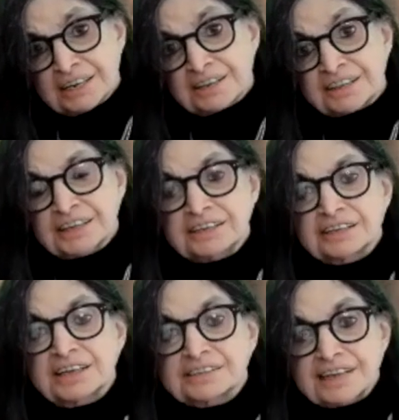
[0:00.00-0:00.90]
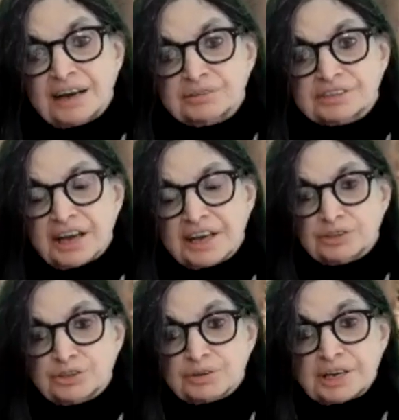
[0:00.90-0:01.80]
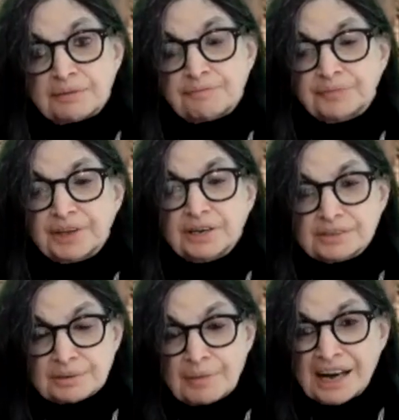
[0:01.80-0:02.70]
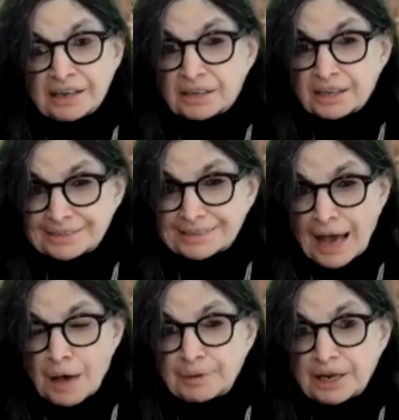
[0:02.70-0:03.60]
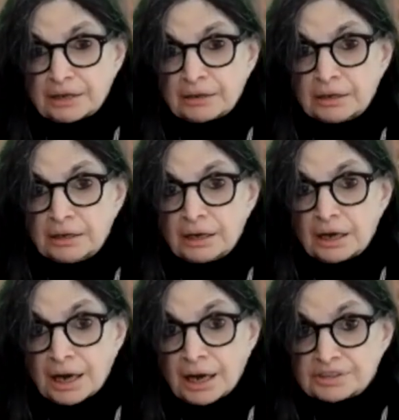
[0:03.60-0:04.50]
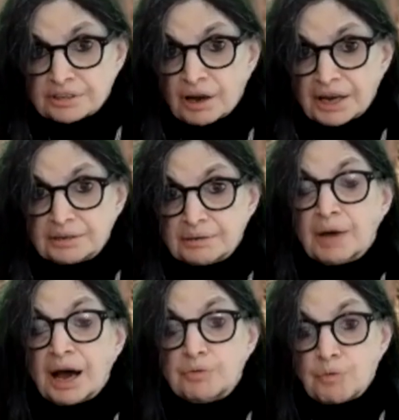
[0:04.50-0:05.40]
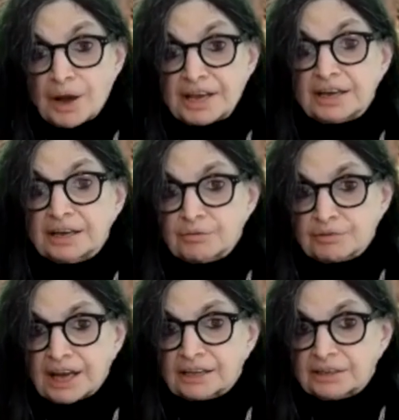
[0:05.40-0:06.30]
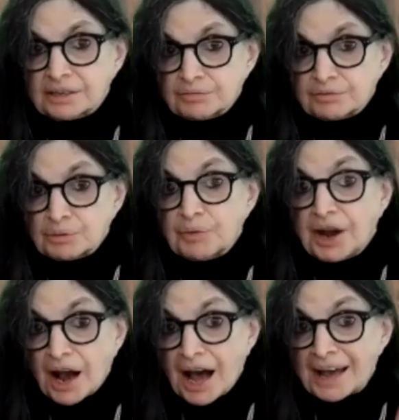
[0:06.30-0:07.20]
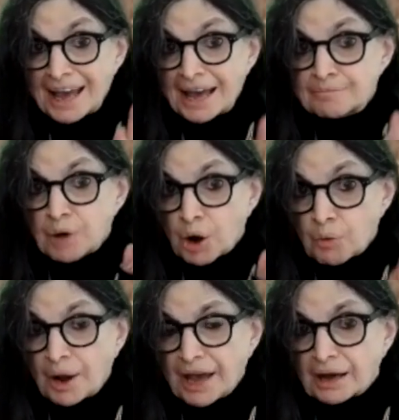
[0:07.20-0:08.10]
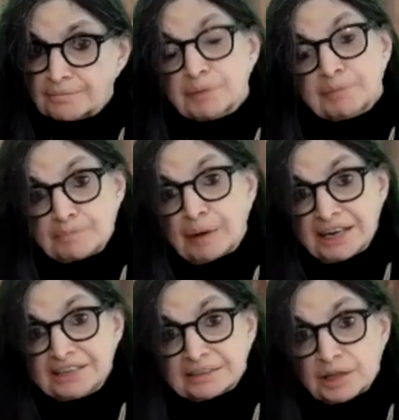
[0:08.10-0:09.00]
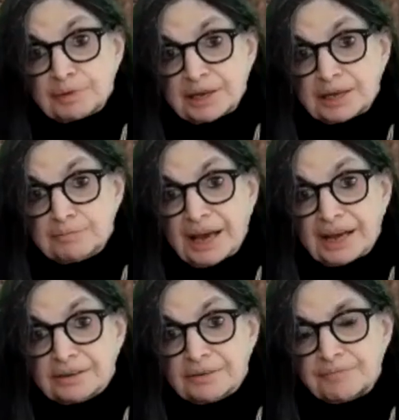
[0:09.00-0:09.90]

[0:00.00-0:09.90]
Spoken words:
and thunder that's outside the dream somatically is happening outside my waking reality room. I am aware, but my body's sleeping in bed.